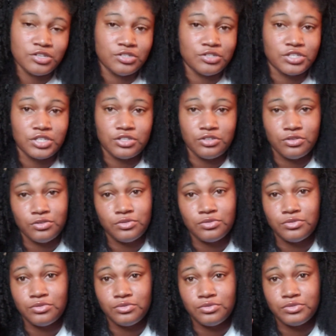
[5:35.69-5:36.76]
You can
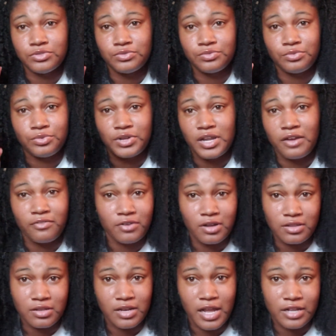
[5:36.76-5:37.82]
use whatever
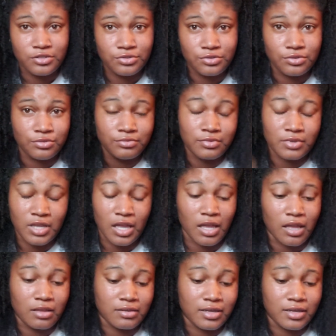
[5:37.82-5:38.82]
other natural thing.